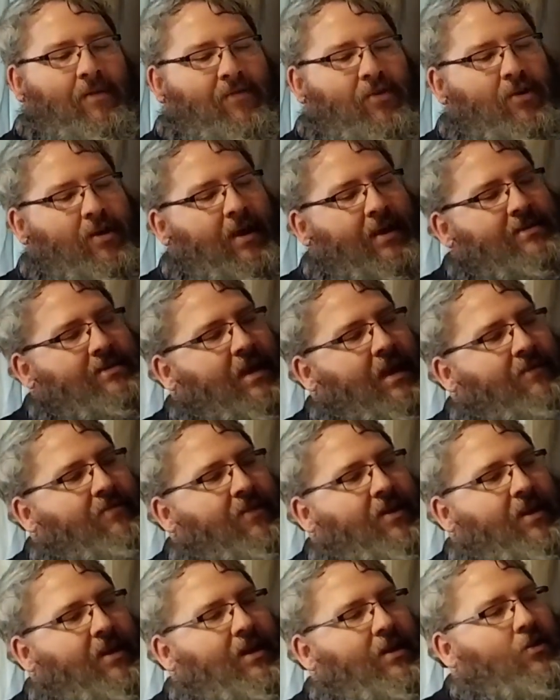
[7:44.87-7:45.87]
if you guys have
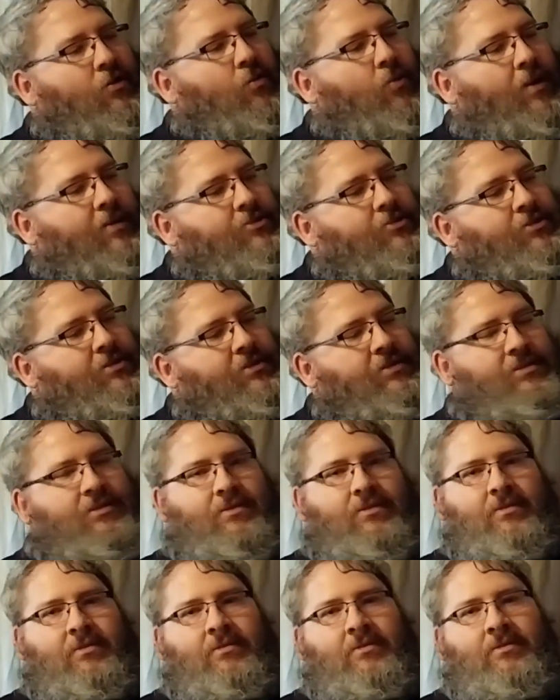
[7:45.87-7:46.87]
any
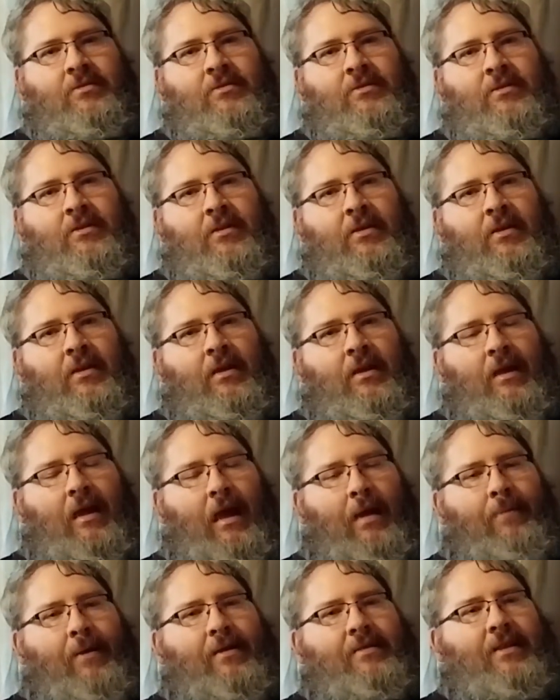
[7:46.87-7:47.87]
questions
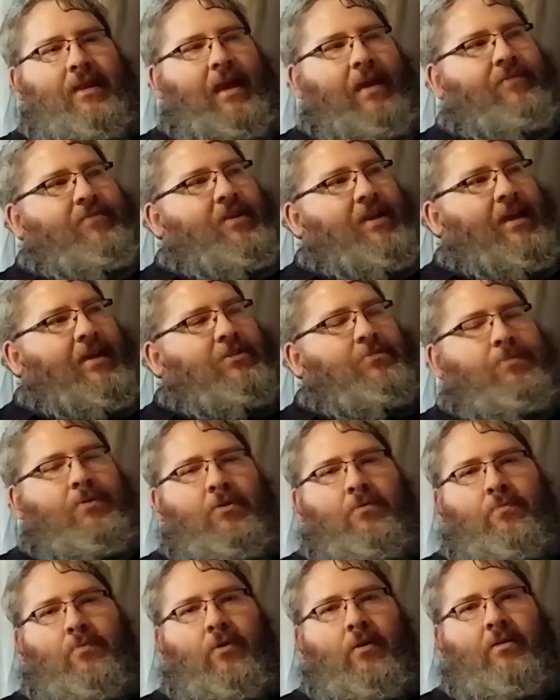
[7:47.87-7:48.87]
about the FT Edge
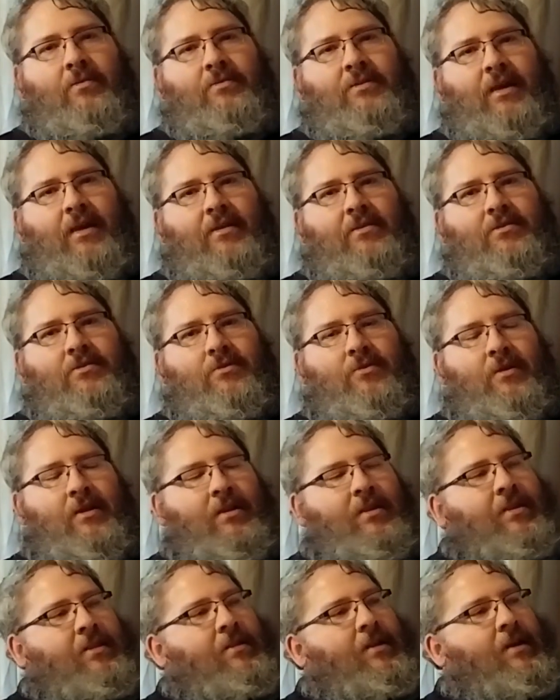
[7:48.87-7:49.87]
build process or
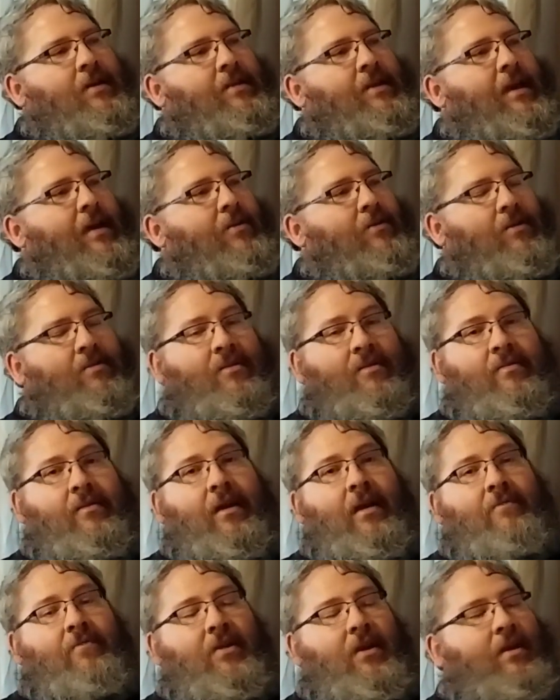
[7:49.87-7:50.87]
anything like that, or anything that
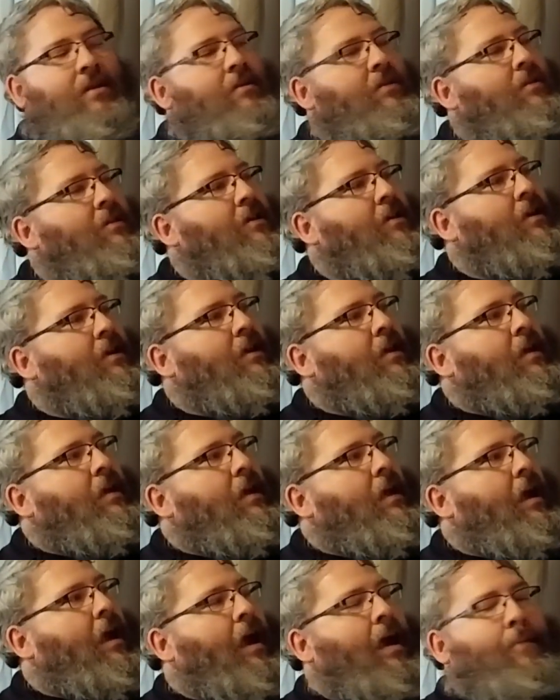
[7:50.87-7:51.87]
I've done,
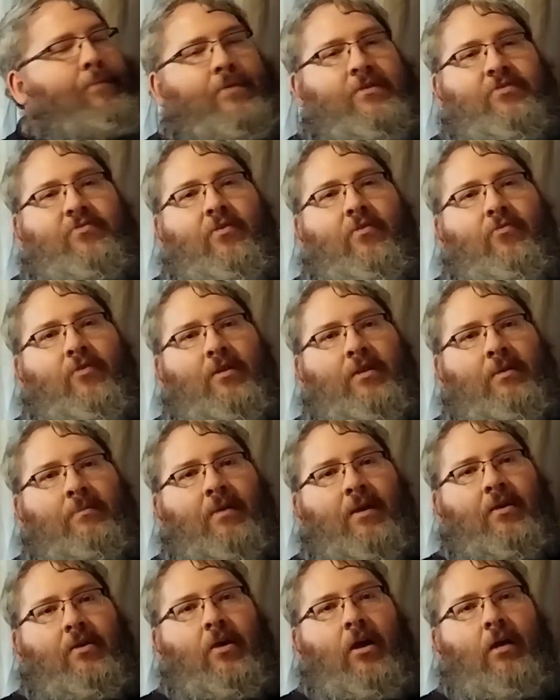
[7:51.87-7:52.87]
please feel free to leave
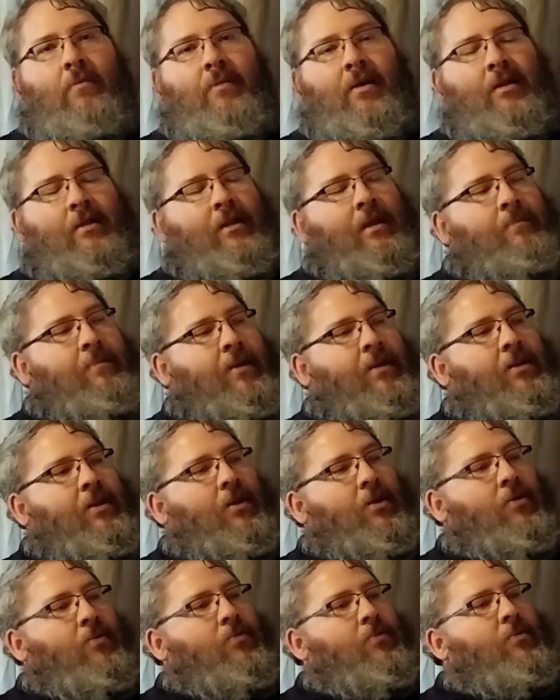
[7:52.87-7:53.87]
me a comment. Let me
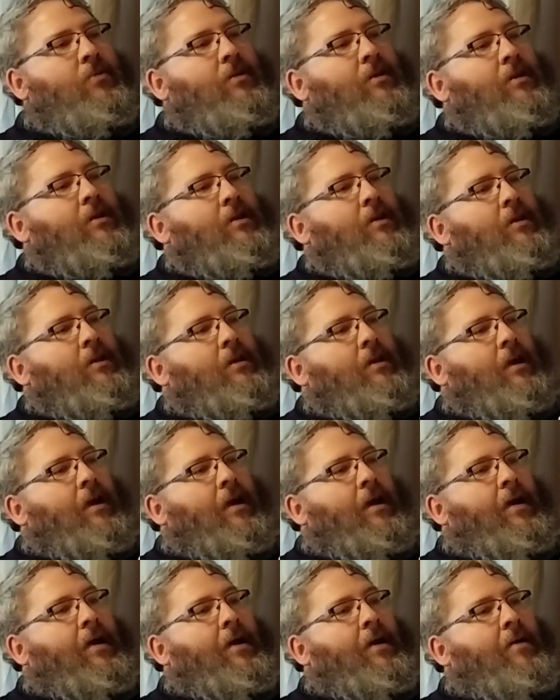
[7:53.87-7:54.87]
know.
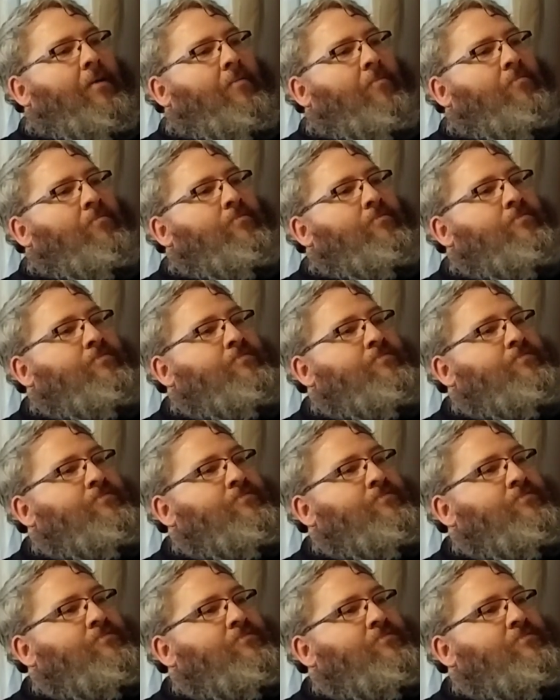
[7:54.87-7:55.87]

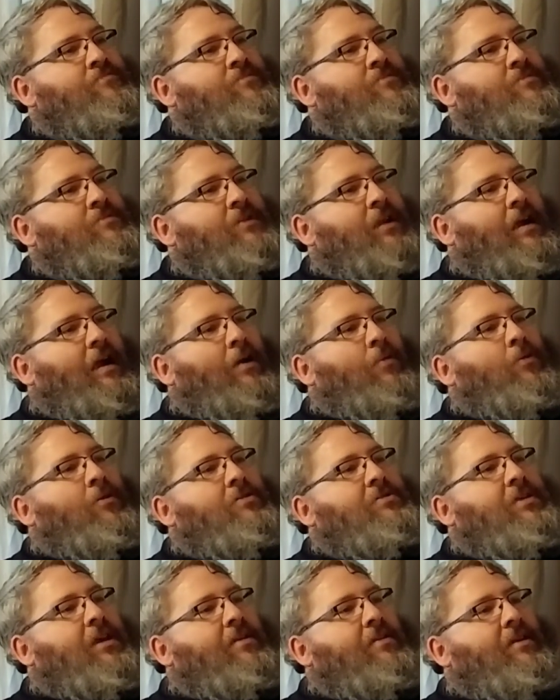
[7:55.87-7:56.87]
I will
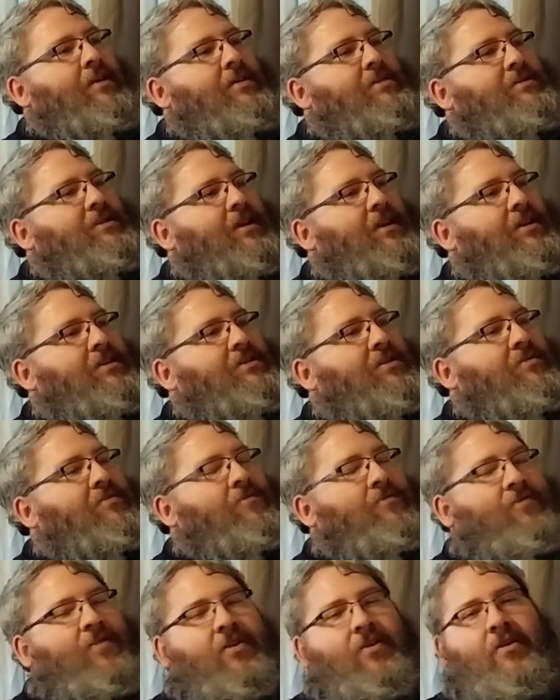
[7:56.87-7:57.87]
say this: it is a
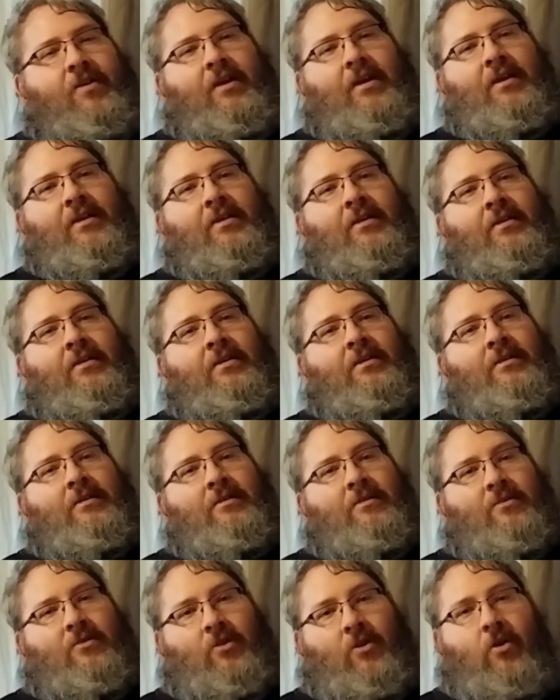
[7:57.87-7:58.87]
very
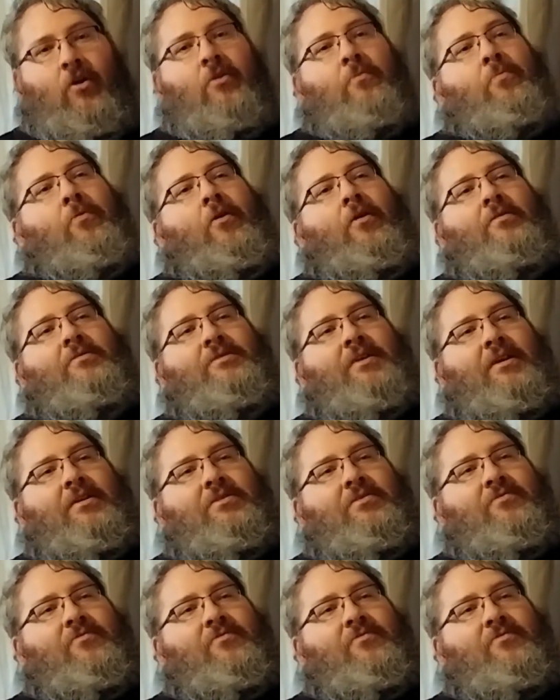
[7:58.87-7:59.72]
long process